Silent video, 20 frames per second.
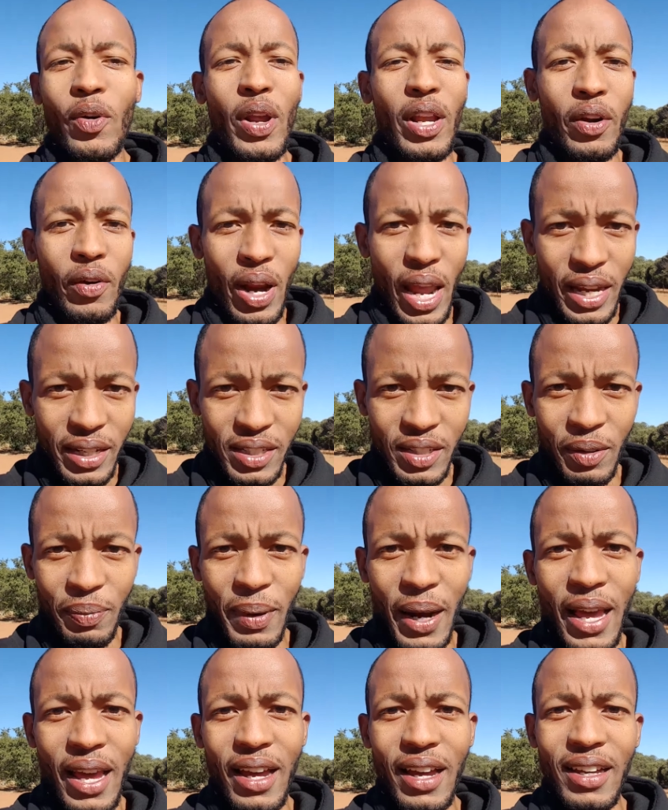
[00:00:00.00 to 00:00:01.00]
recreational
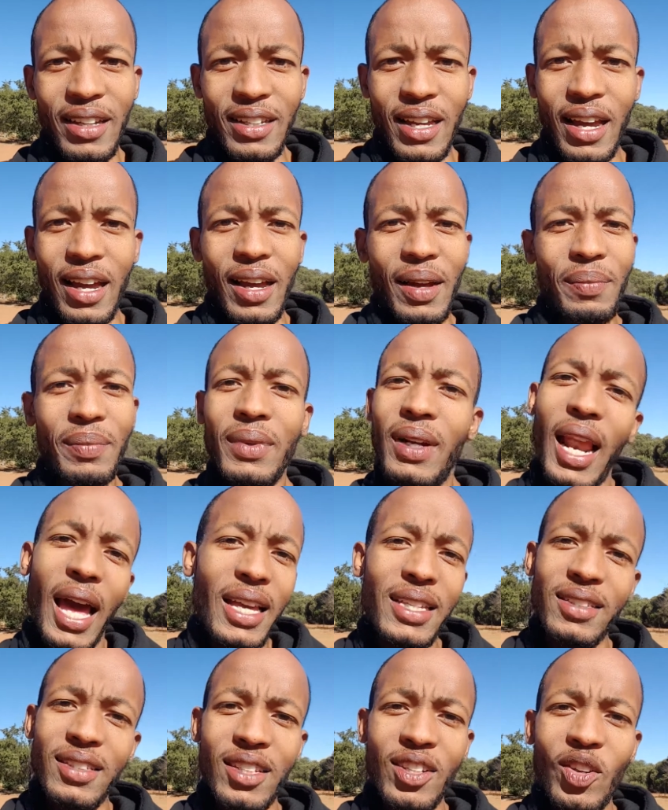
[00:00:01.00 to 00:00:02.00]
player,
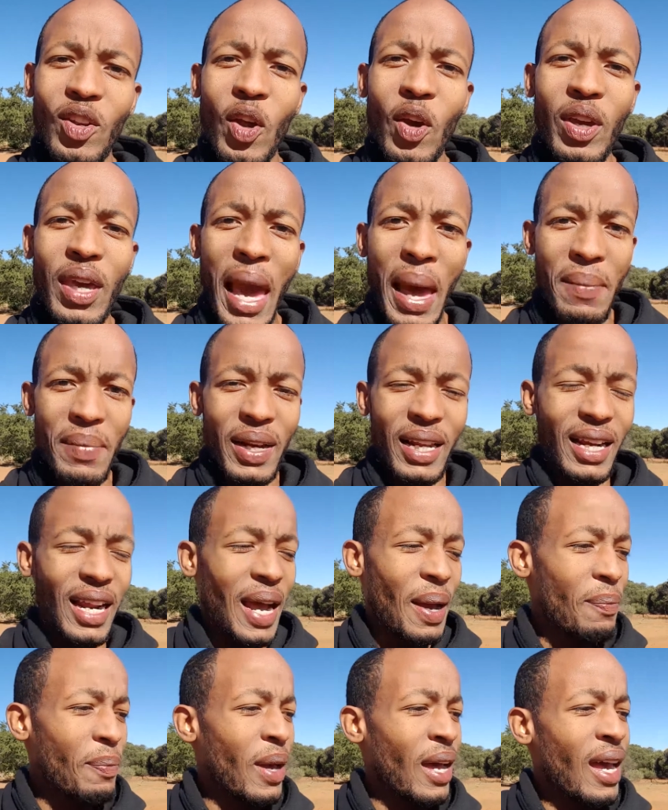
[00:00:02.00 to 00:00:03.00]
likes to, you know, gamble it
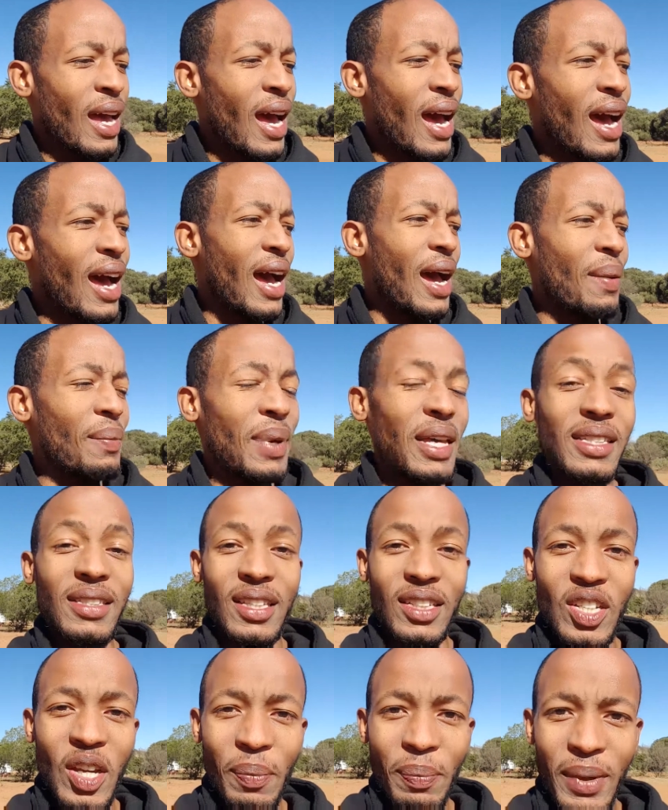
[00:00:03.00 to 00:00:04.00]
up, is
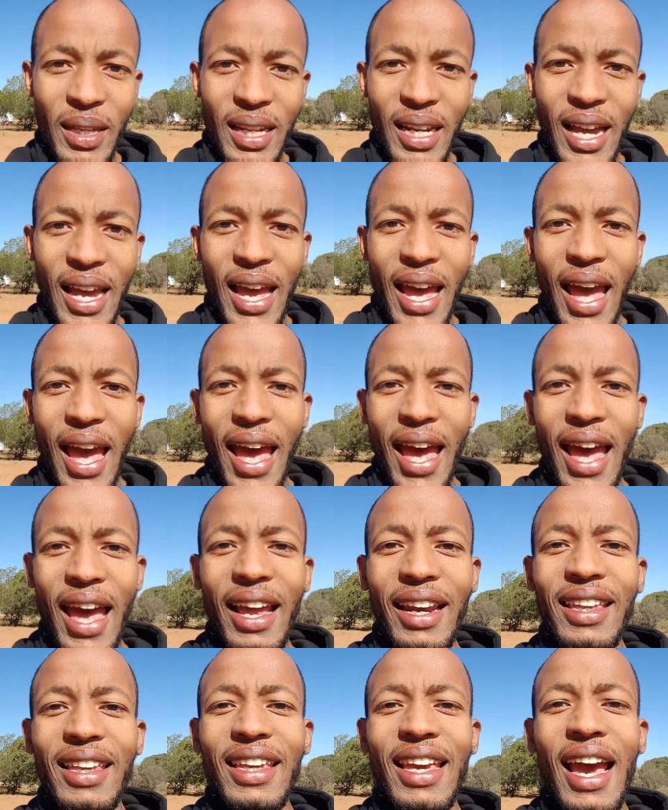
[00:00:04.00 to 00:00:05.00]
the chip leader,
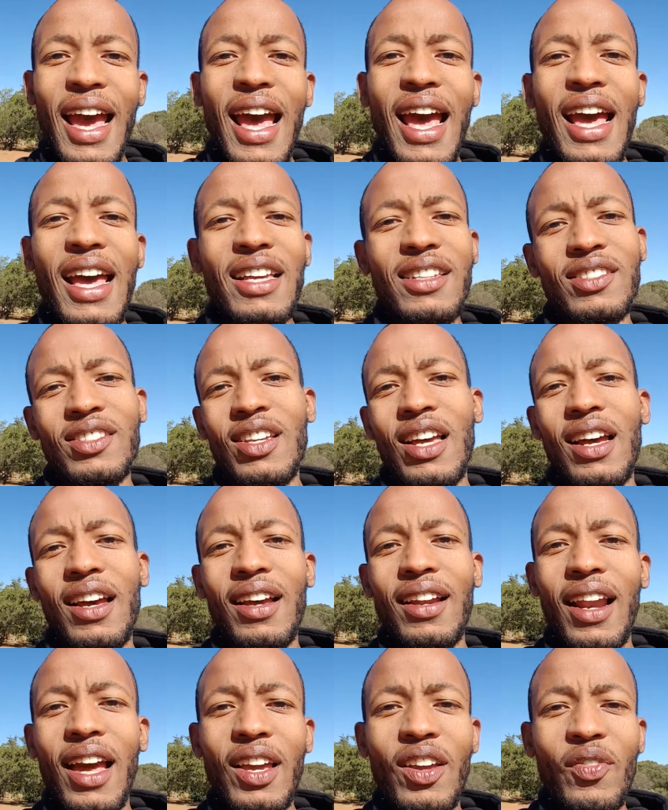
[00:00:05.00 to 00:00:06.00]
and he has
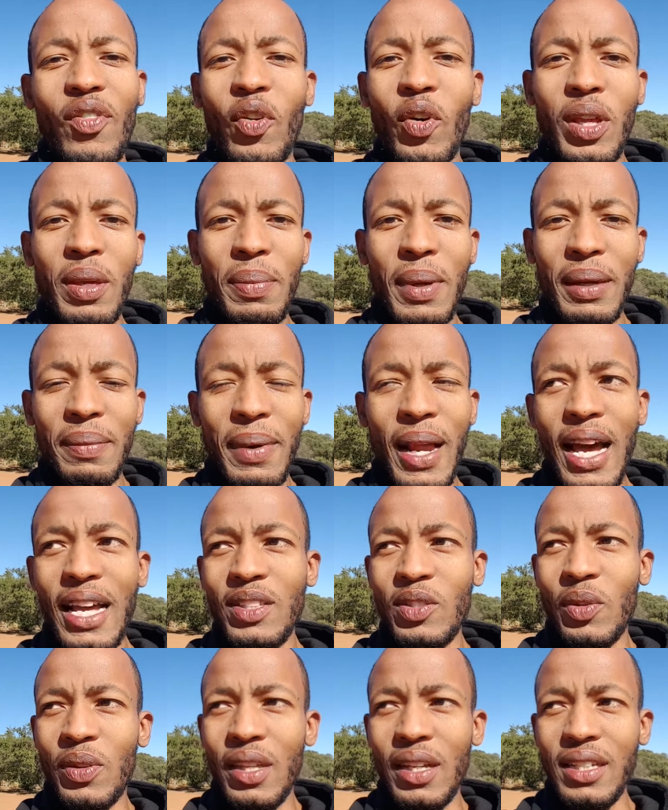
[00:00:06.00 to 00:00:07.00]
like 40 big
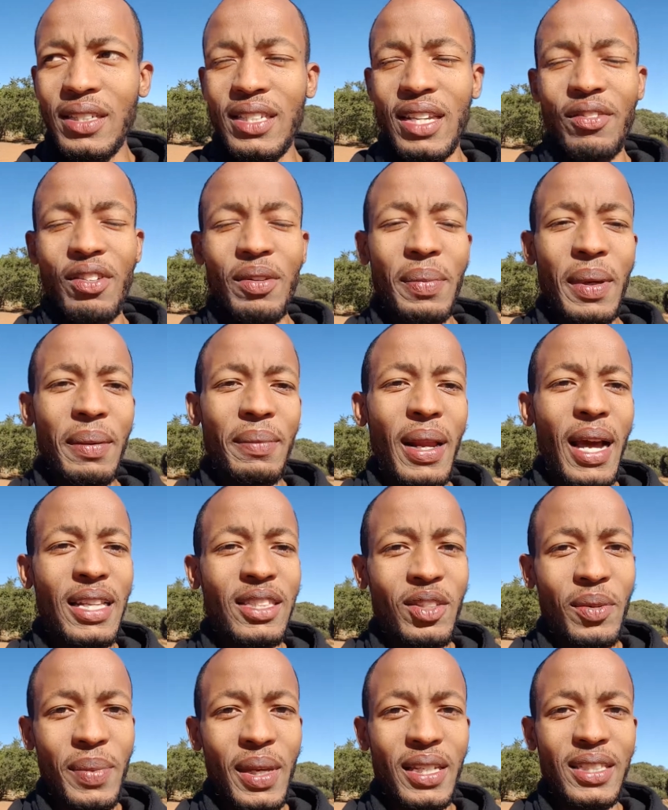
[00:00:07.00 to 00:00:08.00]
blinds, or 37 big
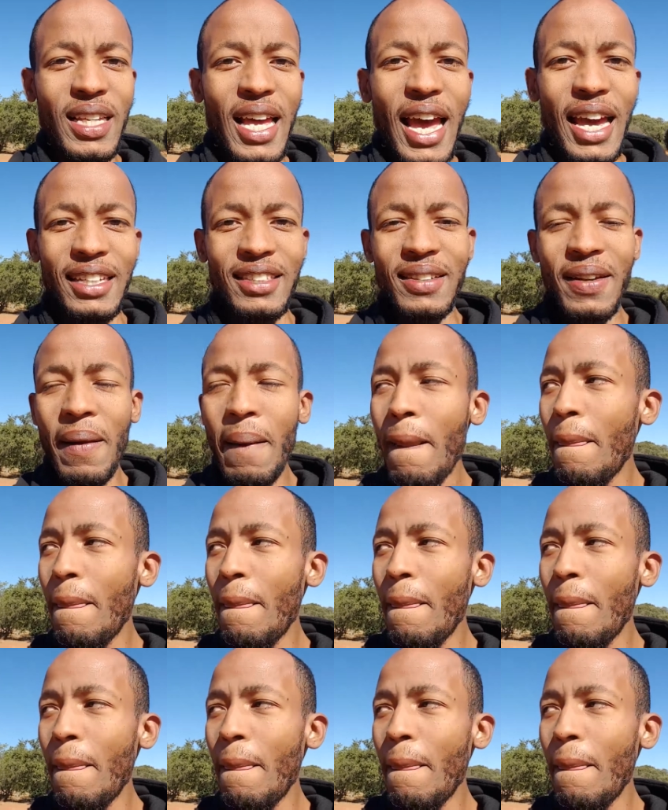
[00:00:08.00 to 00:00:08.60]
blinds to be exact.